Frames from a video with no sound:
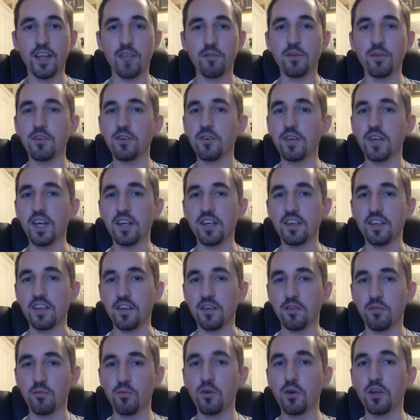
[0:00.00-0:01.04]
And we do get
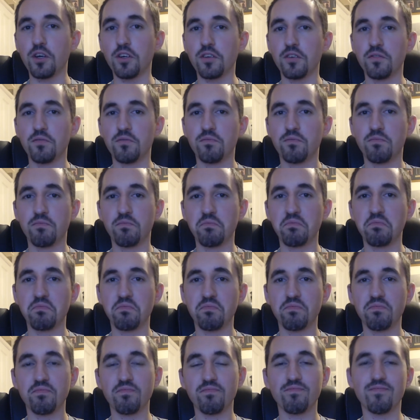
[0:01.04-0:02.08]
one,
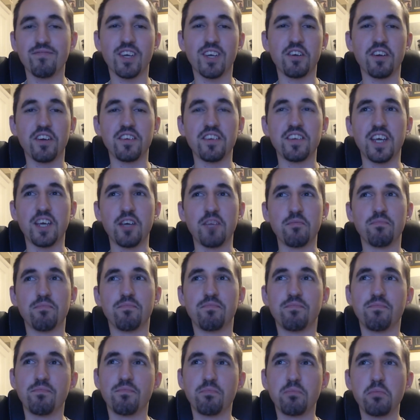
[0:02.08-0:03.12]
I'm going to say,
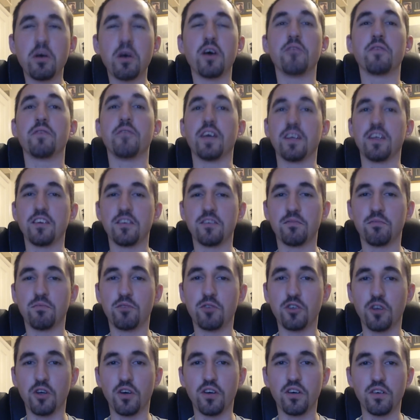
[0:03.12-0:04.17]
perfect
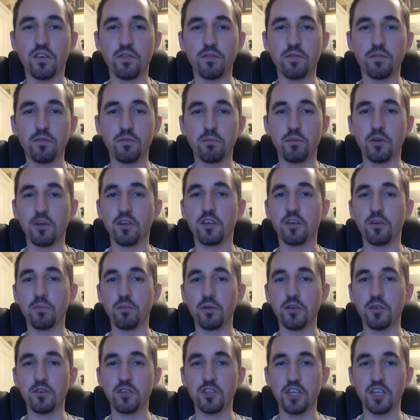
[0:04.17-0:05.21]
shot of Monica
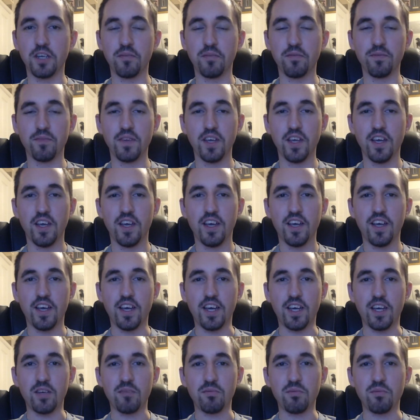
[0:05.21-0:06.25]
Bellucci
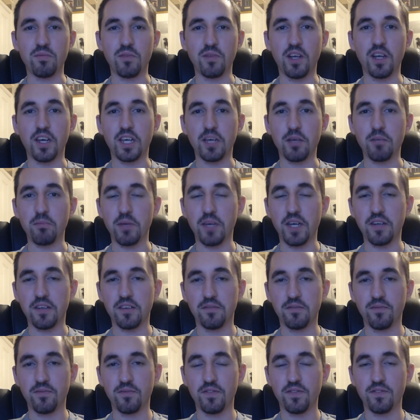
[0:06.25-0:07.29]
lying in bed.
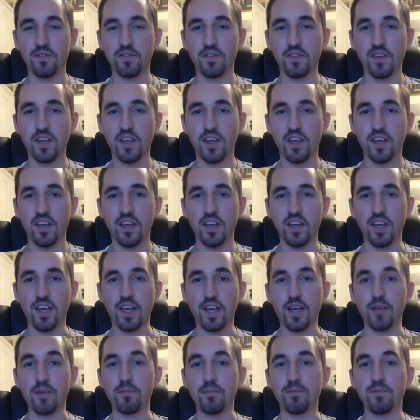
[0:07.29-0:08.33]

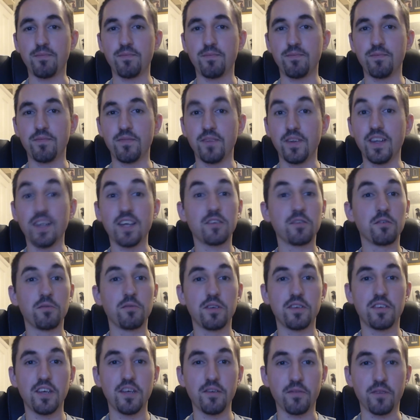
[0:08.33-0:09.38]
And that's all
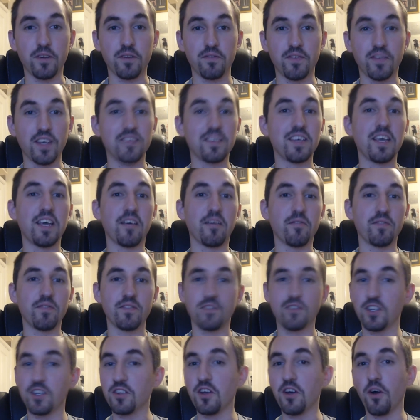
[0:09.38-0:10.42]
we see of her. That's it.
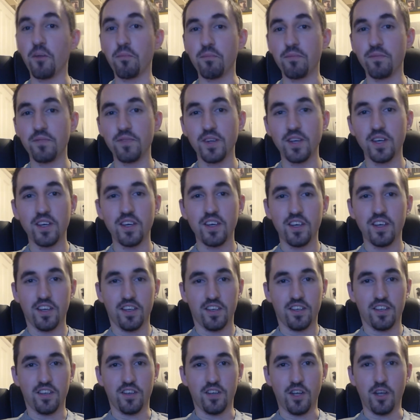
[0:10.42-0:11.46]
She's gone.
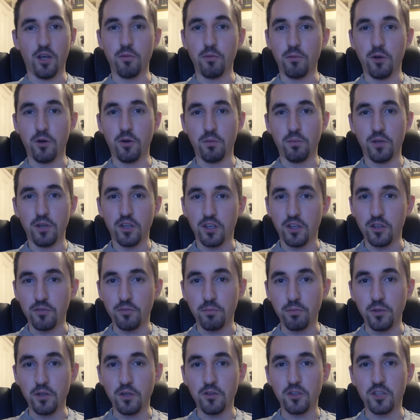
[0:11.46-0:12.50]
No more Monica
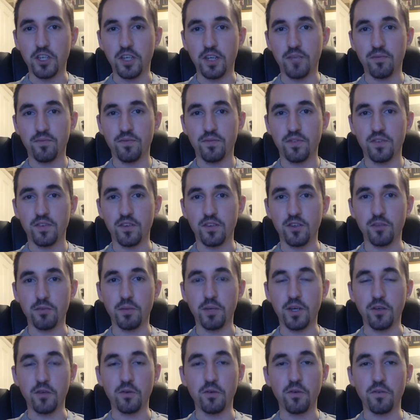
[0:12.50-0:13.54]
Bellucci.
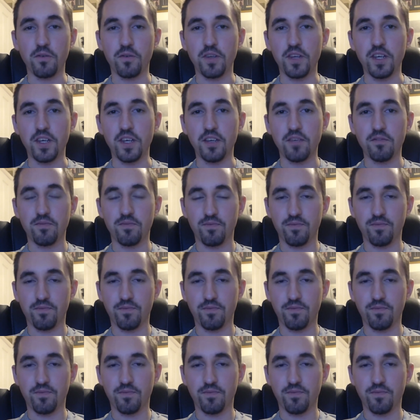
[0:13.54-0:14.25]
Despite all of the